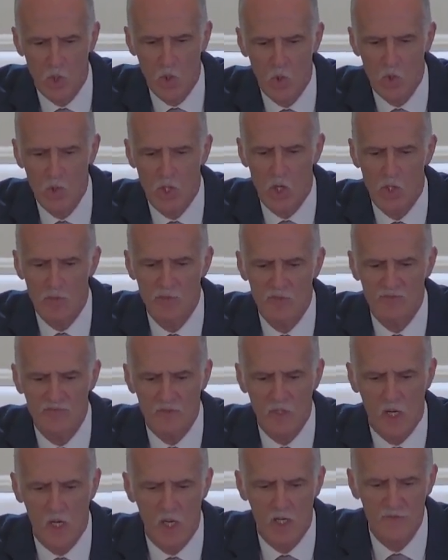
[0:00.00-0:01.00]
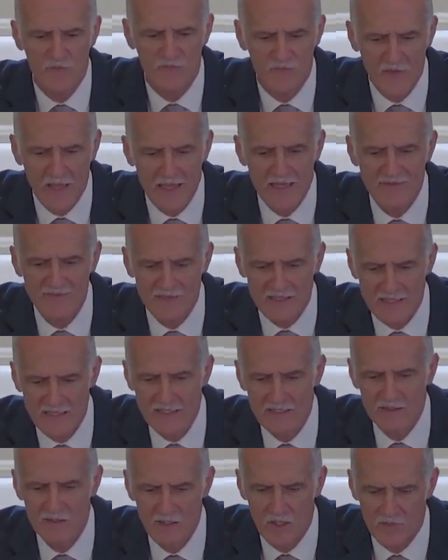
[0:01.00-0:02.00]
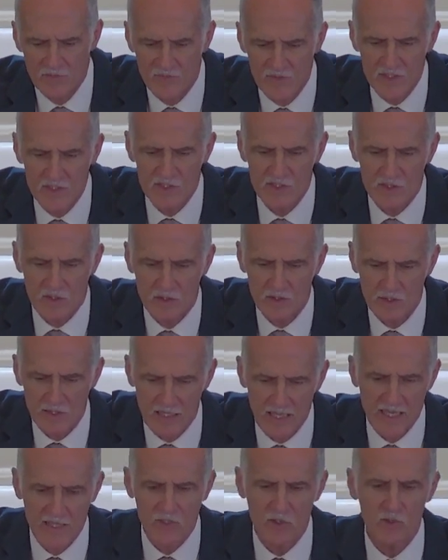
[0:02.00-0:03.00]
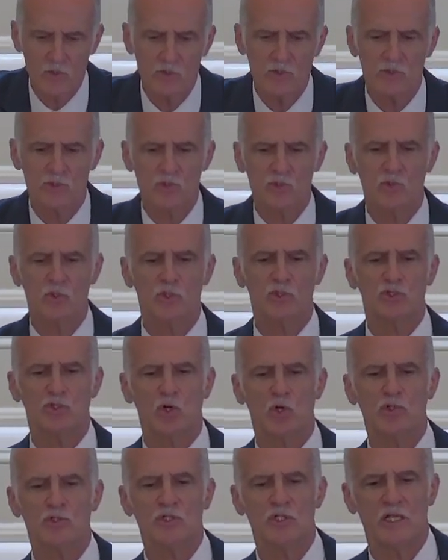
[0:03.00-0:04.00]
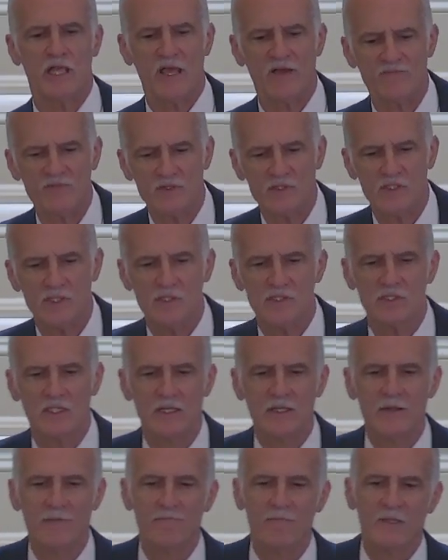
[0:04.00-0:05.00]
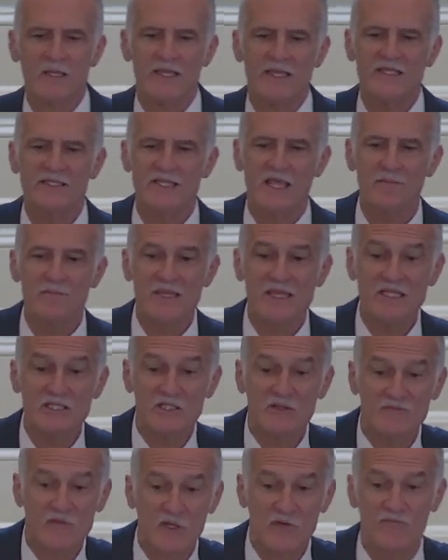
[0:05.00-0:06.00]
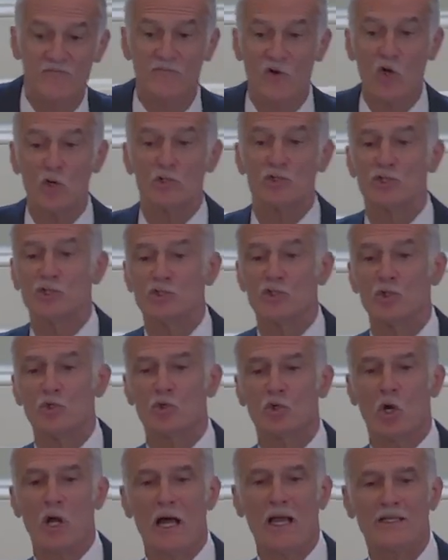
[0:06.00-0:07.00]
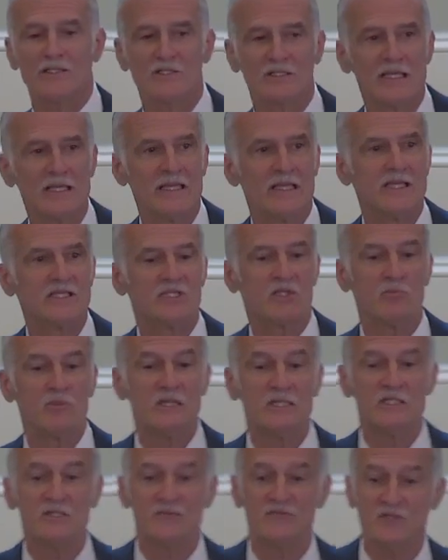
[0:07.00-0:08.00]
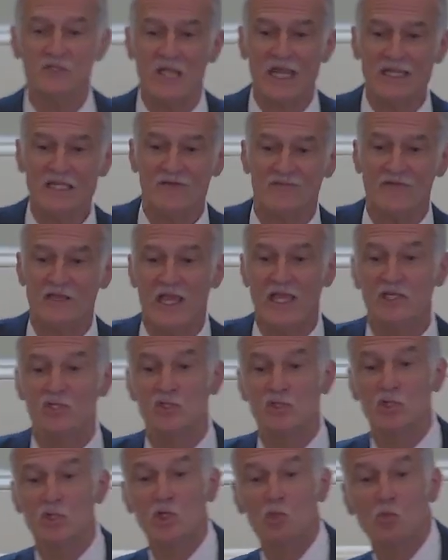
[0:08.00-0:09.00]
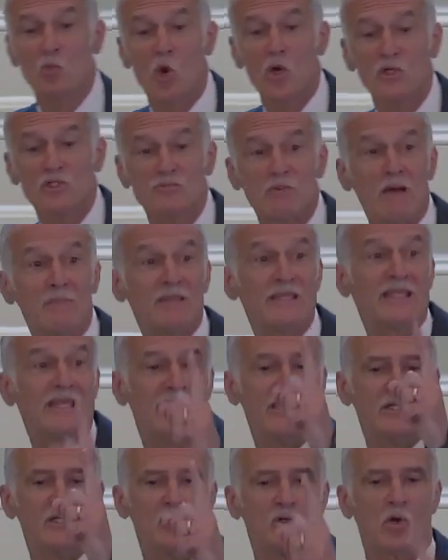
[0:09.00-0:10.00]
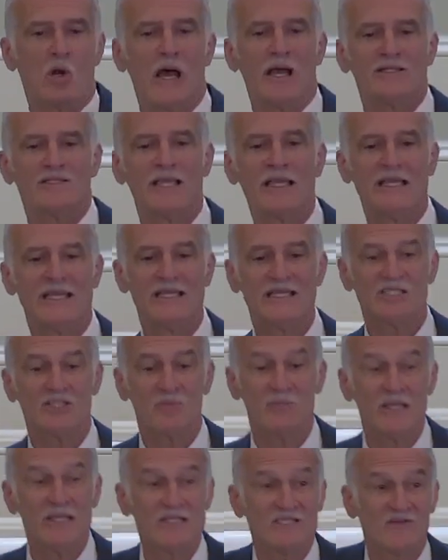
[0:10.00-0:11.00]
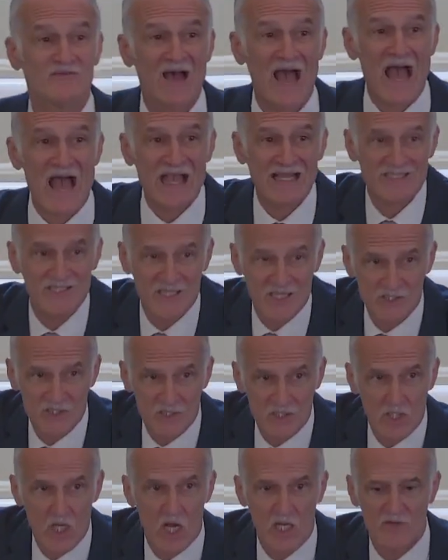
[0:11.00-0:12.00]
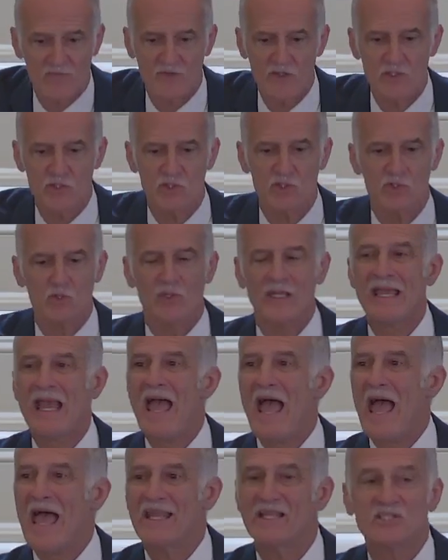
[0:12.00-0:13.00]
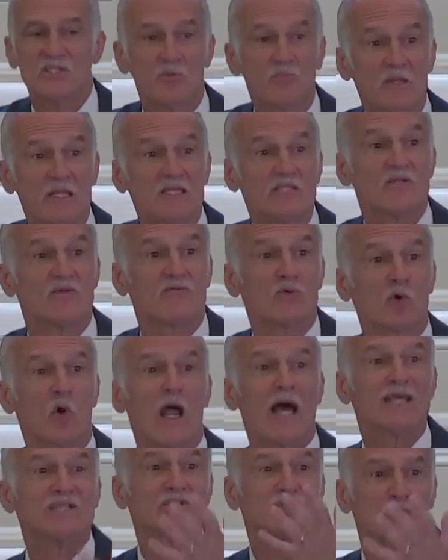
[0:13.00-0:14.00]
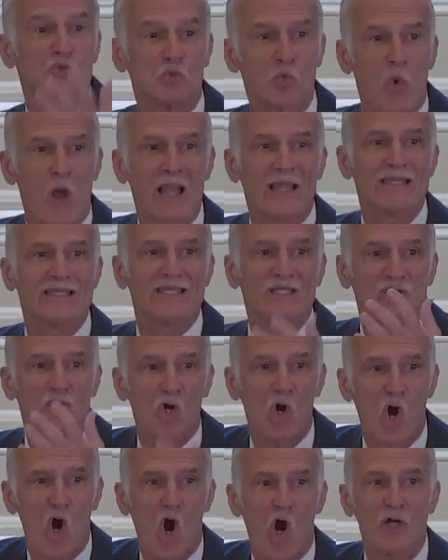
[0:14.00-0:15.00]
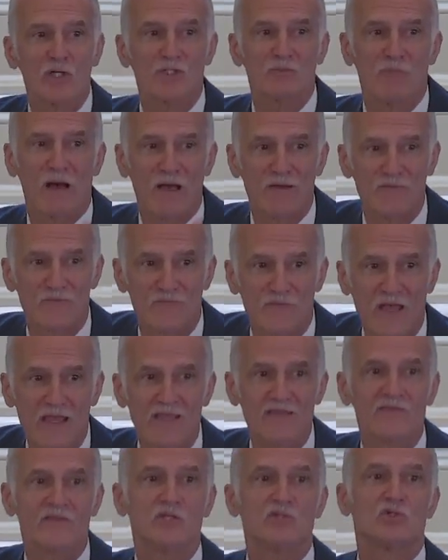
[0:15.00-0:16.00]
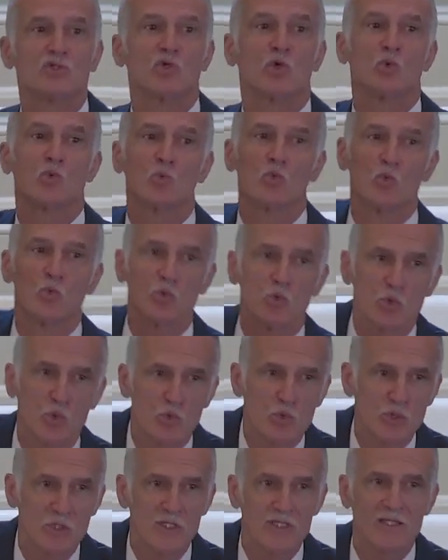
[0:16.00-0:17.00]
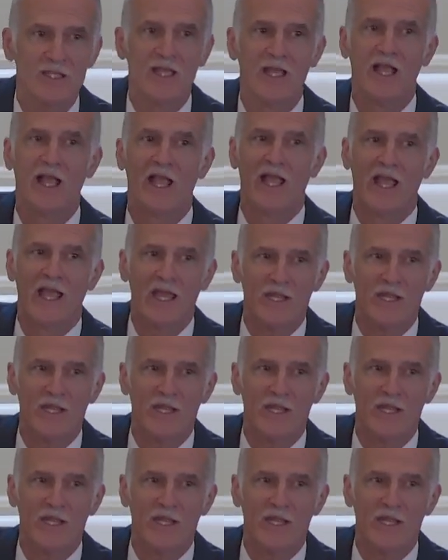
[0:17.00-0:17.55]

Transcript: the whole armor of God. Faith in this letter to the church at Ephesus is a means of conversion to Christ. It's a means of sanctification to good works by being in Christ. It's a means of access to God, Ephesians 3. And it's a means of Christ dwelling in your hearts by faith that you're rooted